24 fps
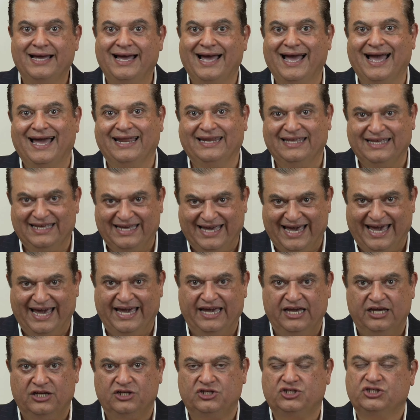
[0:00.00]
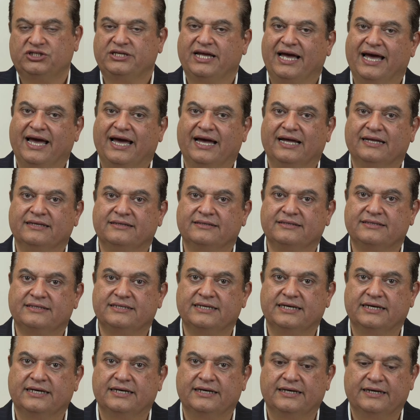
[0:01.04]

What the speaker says: and engaged and